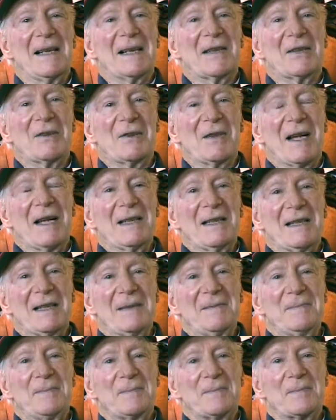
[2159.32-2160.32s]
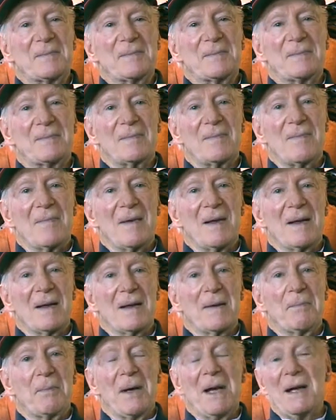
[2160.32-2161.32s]
to London,
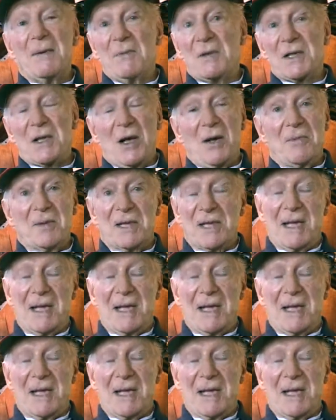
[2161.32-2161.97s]
the plane was almost